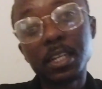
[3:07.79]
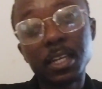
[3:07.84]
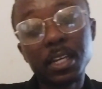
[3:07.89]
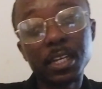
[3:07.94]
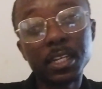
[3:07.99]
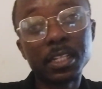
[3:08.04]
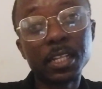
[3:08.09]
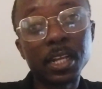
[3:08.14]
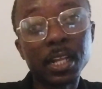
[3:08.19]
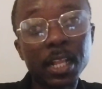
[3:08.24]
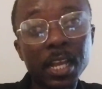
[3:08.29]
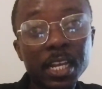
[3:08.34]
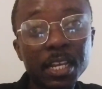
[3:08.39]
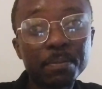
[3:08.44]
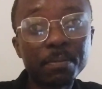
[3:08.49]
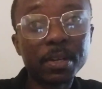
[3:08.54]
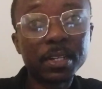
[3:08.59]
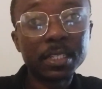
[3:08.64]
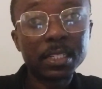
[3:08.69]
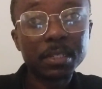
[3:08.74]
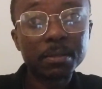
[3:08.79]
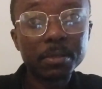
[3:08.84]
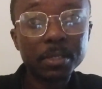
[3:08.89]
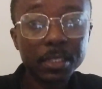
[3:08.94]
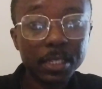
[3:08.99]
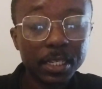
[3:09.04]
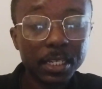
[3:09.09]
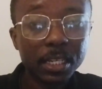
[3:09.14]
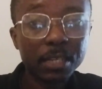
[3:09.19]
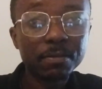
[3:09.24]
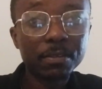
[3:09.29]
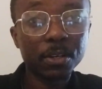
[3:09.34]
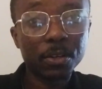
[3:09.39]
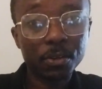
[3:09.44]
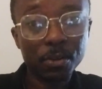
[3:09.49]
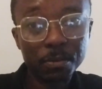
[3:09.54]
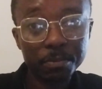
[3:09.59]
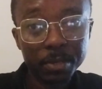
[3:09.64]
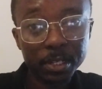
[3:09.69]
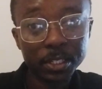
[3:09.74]
hit the like buttons and give a
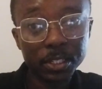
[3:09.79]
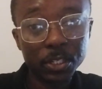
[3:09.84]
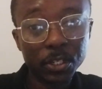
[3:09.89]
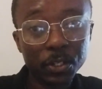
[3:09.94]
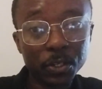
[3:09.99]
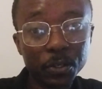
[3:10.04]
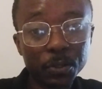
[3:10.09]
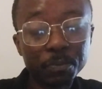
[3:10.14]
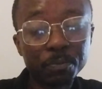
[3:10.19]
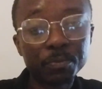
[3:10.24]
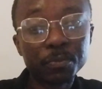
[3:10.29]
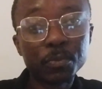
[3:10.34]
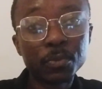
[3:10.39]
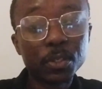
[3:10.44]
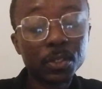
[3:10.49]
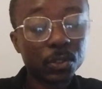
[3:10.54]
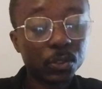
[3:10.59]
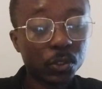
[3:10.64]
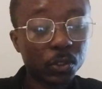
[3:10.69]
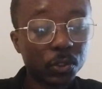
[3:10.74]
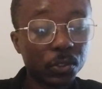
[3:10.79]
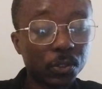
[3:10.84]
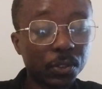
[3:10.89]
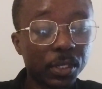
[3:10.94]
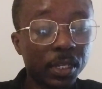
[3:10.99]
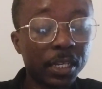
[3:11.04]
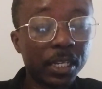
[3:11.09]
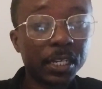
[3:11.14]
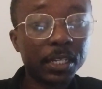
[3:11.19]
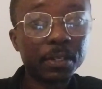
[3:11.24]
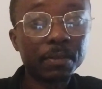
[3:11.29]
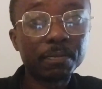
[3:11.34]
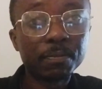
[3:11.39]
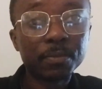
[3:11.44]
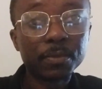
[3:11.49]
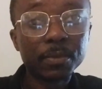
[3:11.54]
comment, you know. So today,